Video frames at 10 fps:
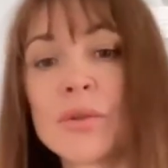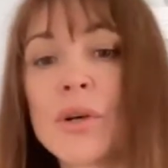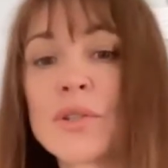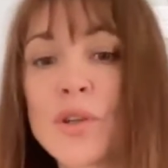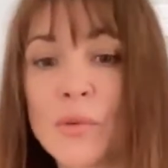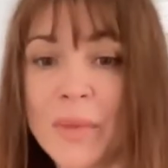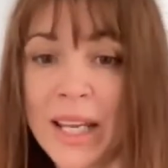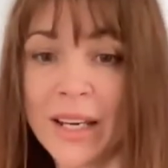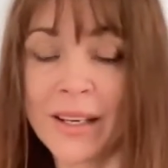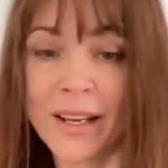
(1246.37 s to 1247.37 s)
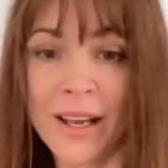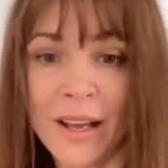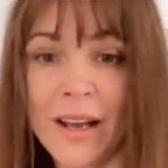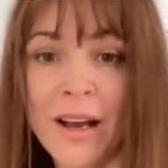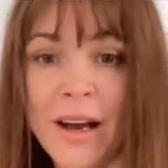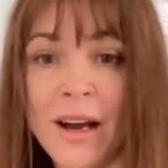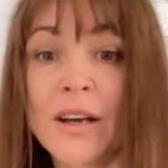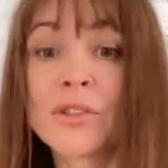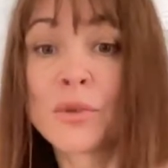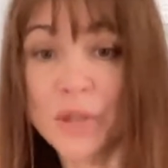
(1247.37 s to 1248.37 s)
could also mean
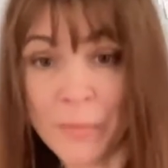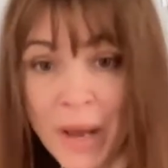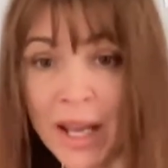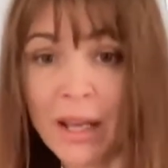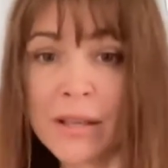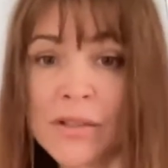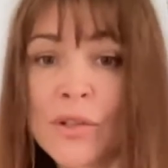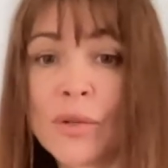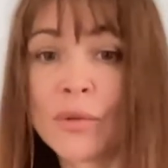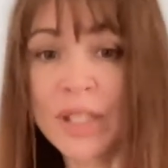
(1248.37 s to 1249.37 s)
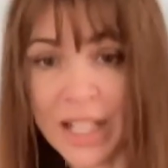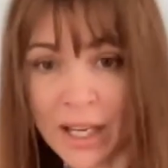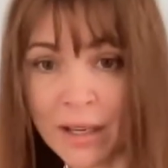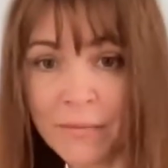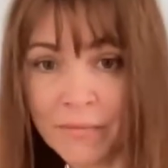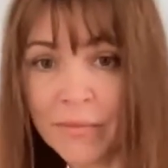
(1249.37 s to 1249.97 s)
uh, to remain, to stay.